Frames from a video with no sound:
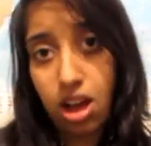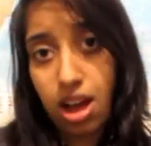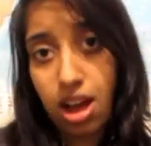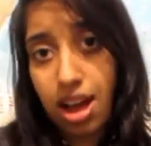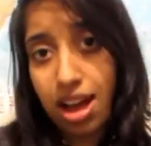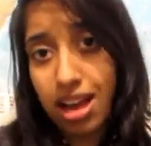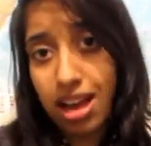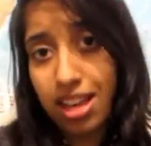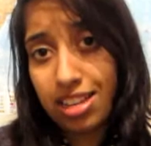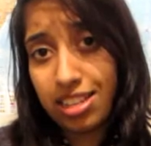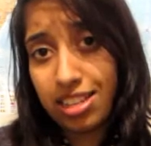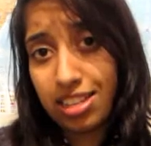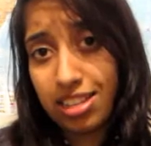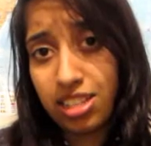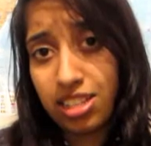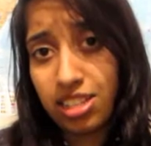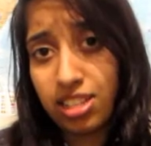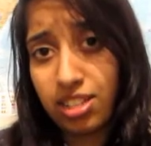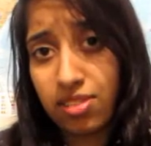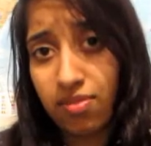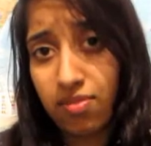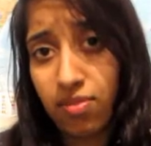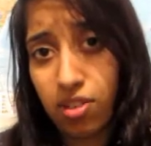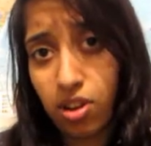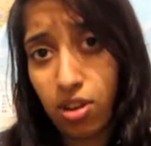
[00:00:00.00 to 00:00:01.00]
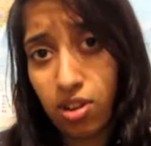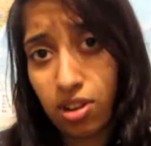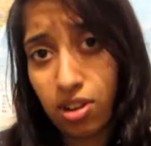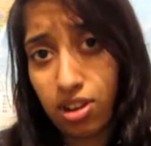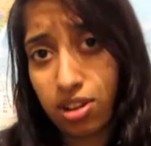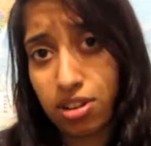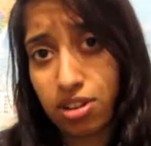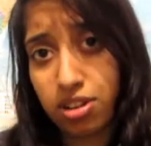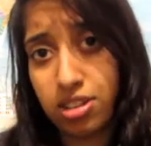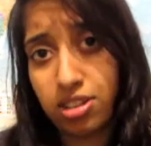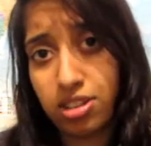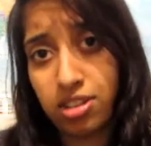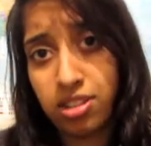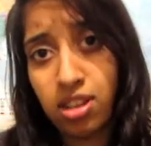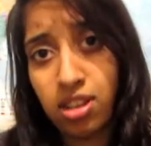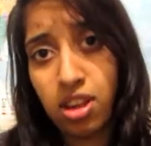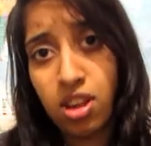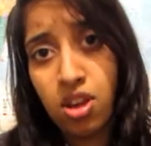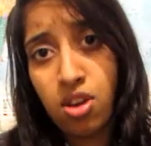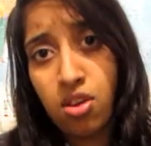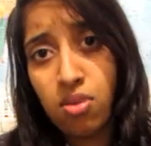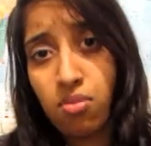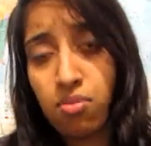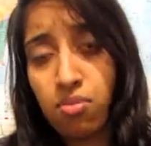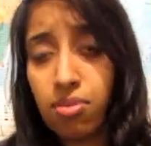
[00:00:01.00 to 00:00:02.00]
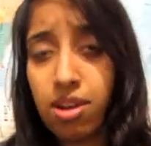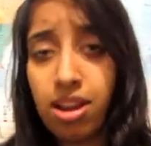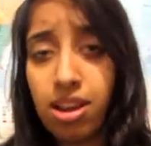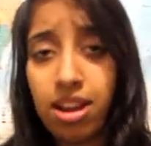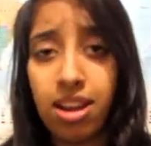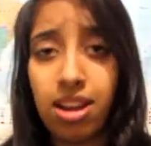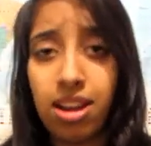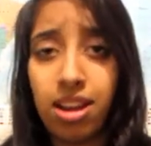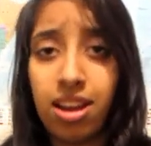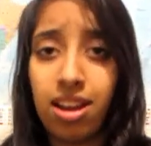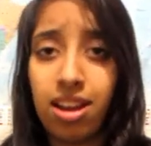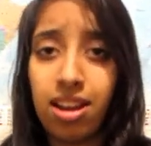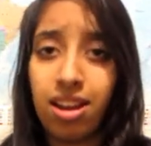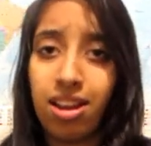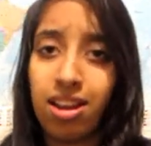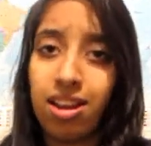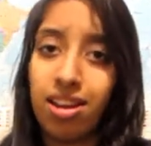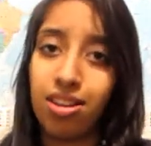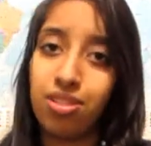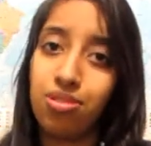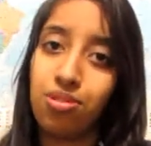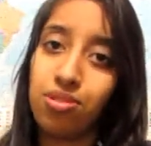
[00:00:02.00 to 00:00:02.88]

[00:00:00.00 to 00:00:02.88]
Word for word: as vloggers, we're